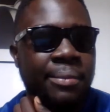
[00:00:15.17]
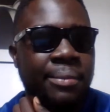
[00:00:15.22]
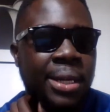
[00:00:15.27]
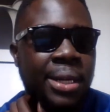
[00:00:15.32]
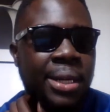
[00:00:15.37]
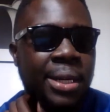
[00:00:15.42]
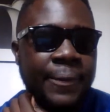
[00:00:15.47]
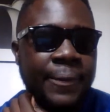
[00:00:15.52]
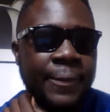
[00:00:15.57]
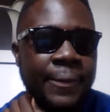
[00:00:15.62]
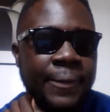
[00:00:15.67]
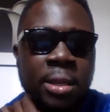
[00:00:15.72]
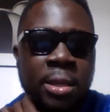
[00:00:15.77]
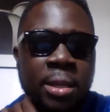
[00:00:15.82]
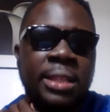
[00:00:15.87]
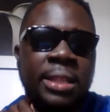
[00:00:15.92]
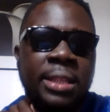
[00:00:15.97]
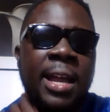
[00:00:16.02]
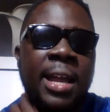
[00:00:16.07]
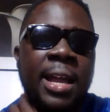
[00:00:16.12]
The
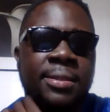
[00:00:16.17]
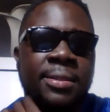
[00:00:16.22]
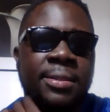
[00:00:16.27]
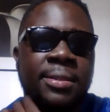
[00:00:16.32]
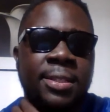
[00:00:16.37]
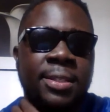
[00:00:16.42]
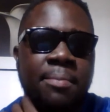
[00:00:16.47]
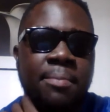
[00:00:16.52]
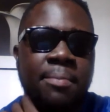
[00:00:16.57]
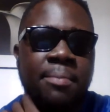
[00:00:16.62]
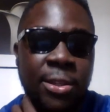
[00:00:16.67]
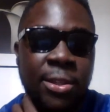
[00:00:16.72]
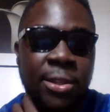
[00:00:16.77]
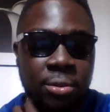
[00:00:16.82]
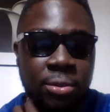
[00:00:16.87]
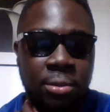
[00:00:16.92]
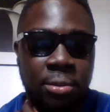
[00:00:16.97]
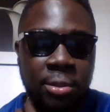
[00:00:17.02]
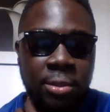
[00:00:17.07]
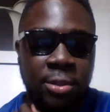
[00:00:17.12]
Nuggets dismantled
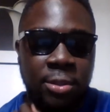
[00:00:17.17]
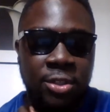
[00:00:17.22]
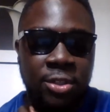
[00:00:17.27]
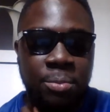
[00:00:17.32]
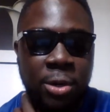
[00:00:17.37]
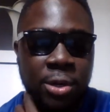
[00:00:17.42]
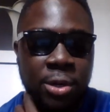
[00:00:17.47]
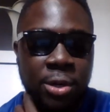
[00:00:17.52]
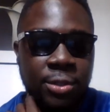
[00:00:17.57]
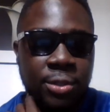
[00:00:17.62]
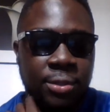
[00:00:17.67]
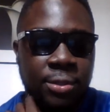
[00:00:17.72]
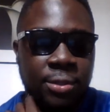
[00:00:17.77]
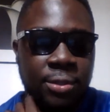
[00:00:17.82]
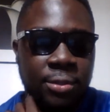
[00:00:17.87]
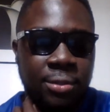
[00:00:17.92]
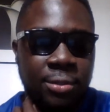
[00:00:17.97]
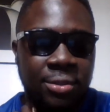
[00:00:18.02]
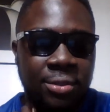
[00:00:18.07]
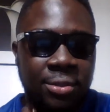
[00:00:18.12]
the Spurs.
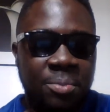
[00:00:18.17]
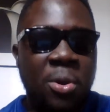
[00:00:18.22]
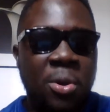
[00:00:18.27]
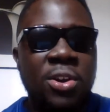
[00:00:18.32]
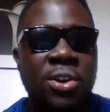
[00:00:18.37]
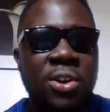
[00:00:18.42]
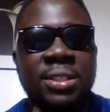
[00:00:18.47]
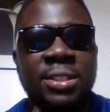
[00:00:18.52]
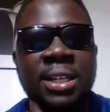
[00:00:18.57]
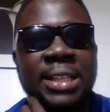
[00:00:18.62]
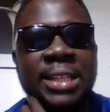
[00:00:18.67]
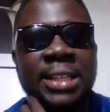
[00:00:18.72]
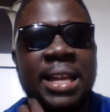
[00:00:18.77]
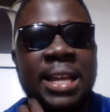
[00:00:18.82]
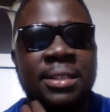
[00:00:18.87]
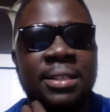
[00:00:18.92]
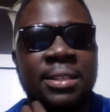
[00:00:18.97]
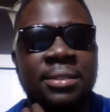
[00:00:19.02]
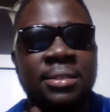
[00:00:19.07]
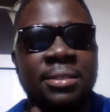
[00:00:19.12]
Spurs looked like
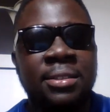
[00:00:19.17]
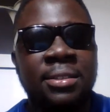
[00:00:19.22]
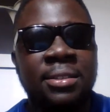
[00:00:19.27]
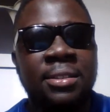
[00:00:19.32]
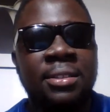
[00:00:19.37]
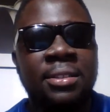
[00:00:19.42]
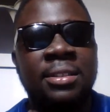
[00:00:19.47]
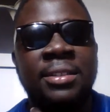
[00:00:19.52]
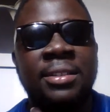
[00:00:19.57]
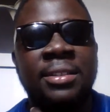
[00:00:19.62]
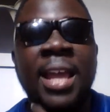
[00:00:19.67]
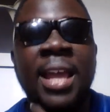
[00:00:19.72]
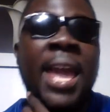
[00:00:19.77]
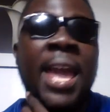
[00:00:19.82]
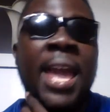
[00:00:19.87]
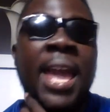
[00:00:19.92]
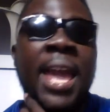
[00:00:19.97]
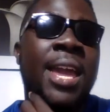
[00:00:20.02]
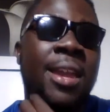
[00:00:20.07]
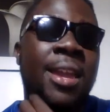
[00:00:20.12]

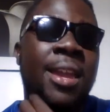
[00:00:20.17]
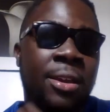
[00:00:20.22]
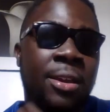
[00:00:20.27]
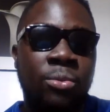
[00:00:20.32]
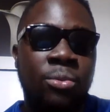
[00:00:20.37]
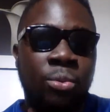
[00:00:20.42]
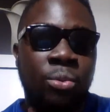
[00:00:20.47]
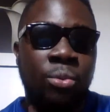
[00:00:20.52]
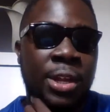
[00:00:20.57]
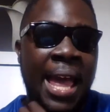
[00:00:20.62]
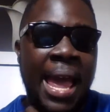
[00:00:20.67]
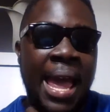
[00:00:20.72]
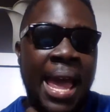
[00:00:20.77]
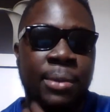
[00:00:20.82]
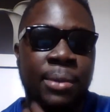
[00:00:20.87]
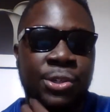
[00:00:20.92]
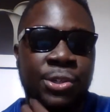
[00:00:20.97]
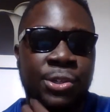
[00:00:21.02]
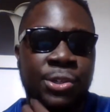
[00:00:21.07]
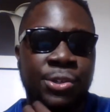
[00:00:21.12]
they were the
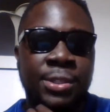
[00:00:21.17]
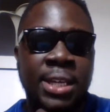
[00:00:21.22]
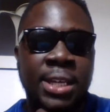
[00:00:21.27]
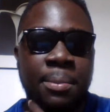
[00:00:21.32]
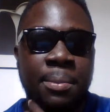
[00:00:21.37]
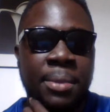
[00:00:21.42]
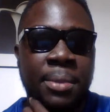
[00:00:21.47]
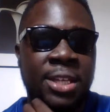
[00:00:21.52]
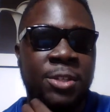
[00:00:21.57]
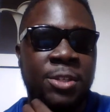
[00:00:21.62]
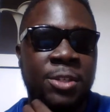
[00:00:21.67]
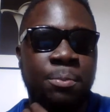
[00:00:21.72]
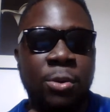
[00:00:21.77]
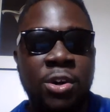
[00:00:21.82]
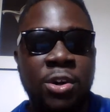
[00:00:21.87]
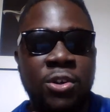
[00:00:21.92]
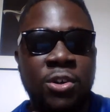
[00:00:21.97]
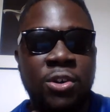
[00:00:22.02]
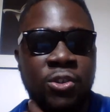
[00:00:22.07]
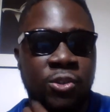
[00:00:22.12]
amateur team and
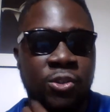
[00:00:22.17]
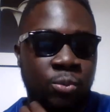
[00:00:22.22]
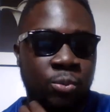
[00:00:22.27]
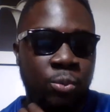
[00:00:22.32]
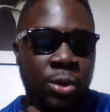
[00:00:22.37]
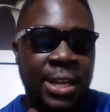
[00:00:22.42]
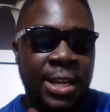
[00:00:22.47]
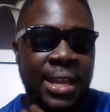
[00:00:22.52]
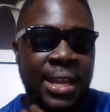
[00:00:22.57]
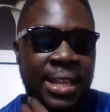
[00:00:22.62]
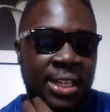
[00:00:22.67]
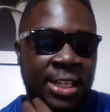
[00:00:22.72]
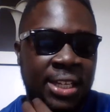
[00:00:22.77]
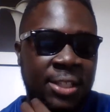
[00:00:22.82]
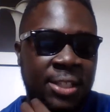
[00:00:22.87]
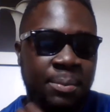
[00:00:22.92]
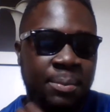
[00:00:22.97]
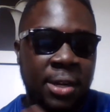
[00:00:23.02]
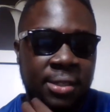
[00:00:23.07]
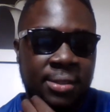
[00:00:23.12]
Spurs were the
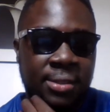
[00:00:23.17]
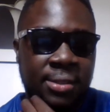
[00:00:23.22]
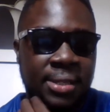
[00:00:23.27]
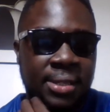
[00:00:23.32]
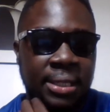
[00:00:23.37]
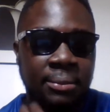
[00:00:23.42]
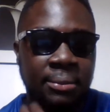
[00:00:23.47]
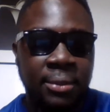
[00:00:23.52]
inexperienced team.